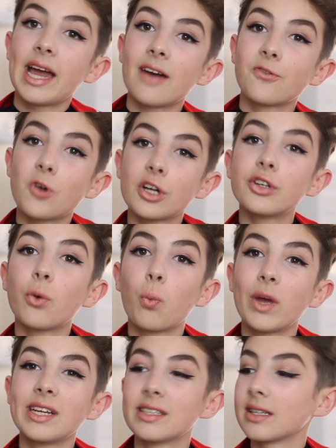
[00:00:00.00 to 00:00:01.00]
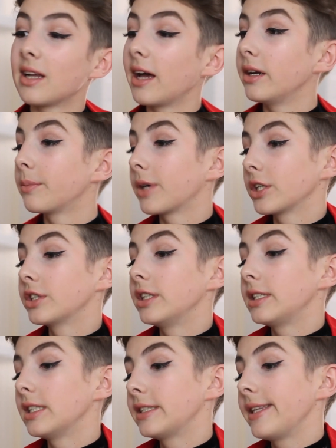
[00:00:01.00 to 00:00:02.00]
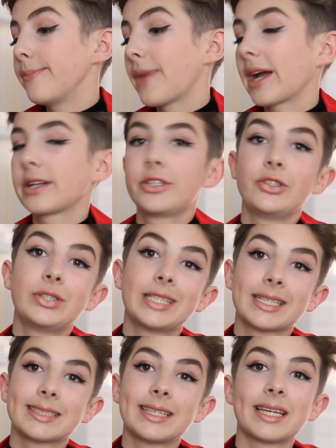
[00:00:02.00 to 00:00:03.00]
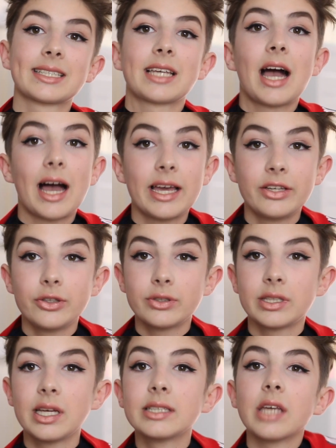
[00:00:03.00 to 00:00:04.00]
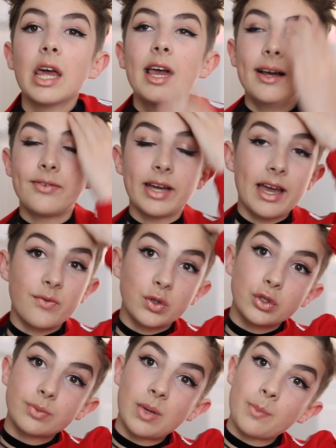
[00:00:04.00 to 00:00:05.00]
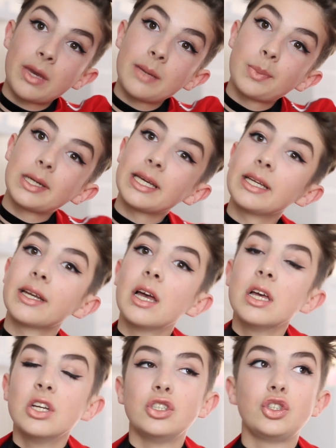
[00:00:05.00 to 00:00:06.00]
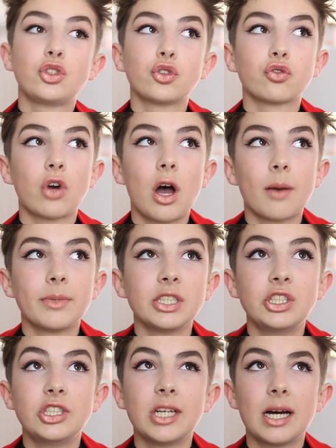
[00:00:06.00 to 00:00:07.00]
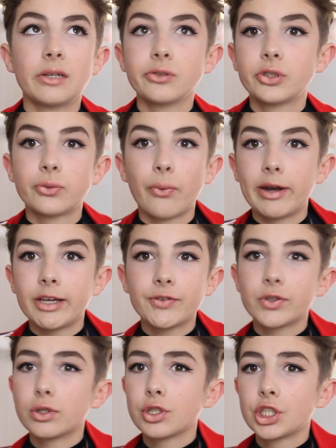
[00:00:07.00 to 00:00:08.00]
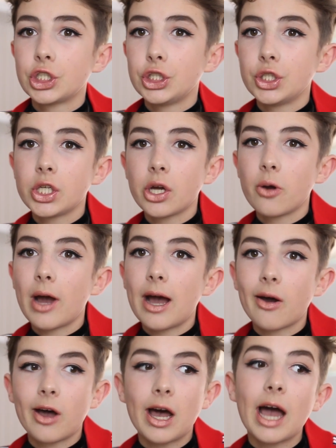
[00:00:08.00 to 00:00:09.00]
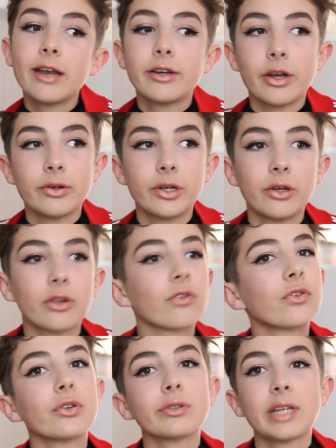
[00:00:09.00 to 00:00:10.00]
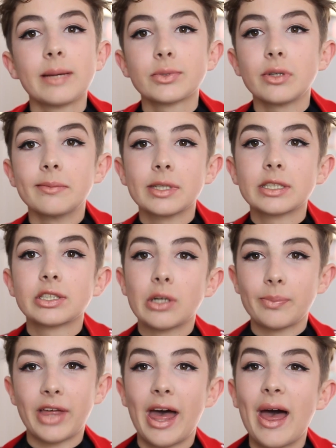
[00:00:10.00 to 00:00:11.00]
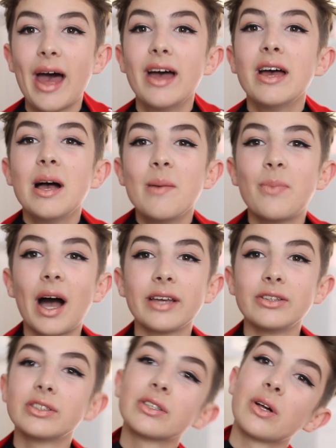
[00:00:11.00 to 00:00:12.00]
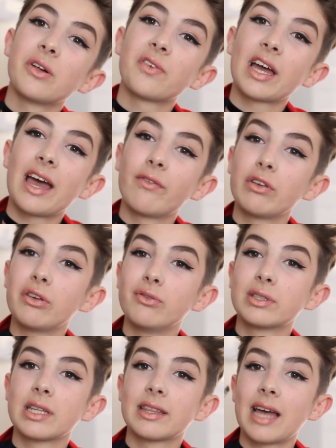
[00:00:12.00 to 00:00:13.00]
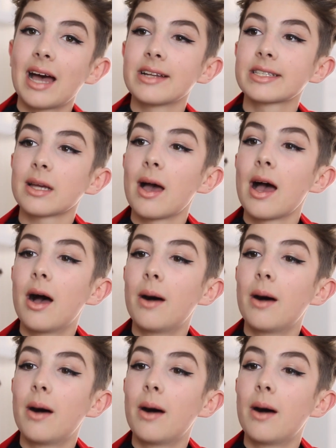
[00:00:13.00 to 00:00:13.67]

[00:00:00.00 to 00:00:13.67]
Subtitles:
I have one winged liner brush. This is the MAC 266. I use this if I ever use my Maybelline Drama Gel 24 Studio Hour. I don't know the full name, so I'm gonna stop there. But I use it if I ever use that.